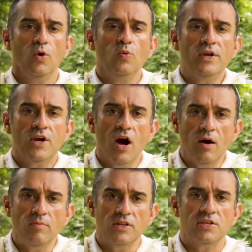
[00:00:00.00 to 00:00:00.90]
We
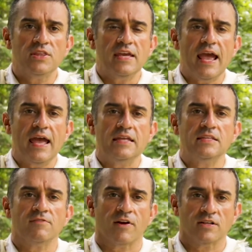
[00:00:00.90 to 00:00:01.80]
come to the
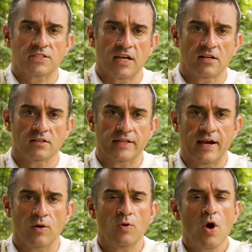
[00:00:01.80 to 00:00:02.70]
end of our cycle
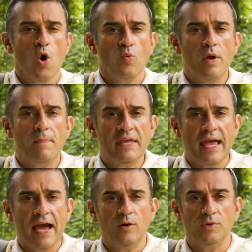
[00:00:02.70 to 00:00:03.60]
now. We
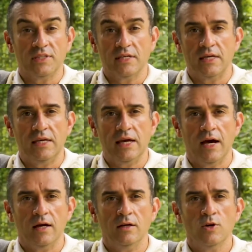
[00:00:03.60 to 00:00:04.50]
began with
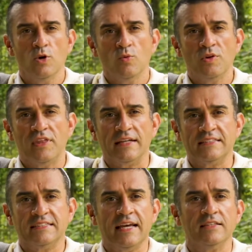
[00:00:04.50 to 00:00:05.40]
tekiya, with that
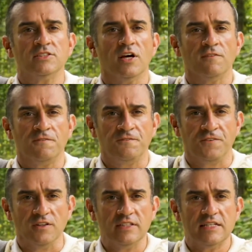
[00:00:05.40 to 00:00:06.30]
sense of
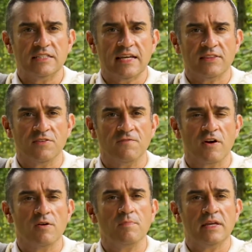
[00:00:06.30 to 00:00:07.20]
fullness at the
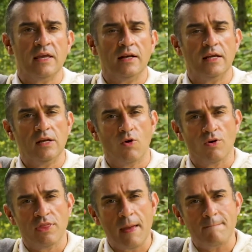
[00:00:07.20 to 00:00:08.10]
very beginning
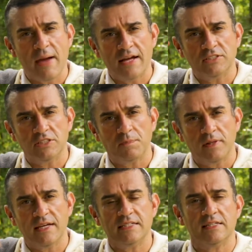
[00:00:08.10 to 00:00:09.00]
or the imagined
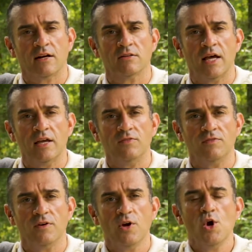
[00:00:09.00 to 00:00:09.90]
place in our life.
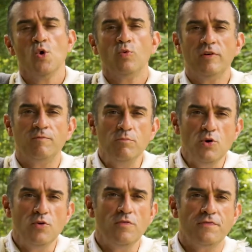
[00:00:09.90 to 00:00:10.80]
We've
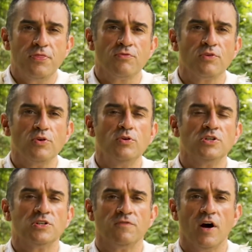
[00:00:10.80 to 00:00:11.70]
moved through
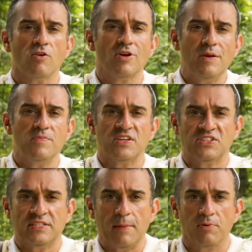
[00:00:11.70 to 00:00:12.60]
shevarim, the
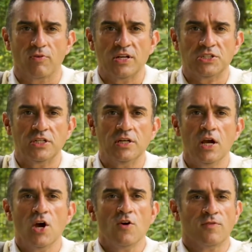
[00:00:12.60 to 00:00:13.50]
separation
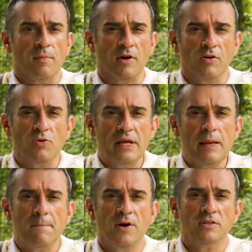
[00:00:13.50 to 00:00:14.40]
from our own
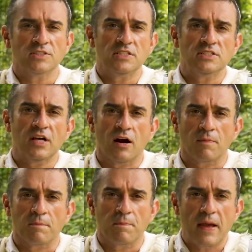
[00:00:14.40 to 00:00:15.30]
impulses, our
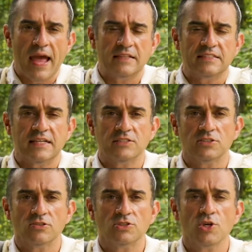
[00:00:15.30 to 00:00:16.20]

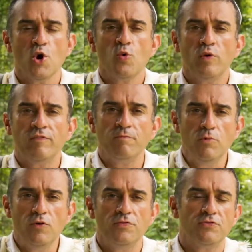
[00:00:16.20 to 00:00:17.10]
ancestors. We've
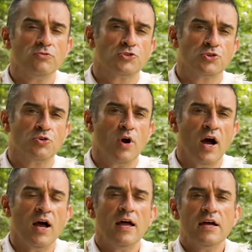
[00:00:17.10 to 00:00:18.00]
moved through
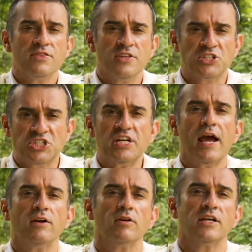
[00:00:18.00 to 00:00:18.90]
truah, the
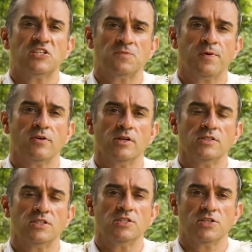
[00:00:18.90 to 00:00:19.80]
shattering
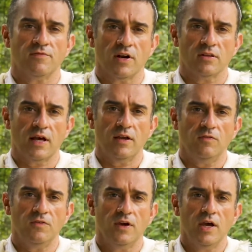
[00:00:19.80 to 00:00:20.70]
experiences of our
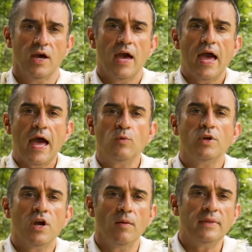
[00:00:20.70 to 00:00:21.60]
life. And we
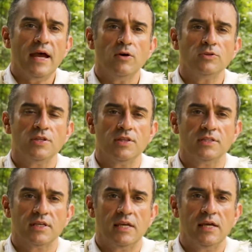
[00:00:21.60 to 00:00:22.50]
come now to the
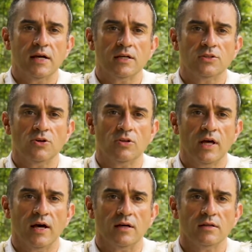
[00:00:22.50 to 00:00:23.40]
tekiya
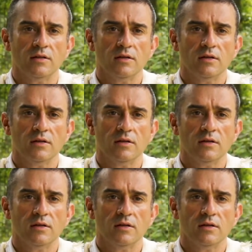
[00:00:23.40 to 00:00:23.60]
gedolah.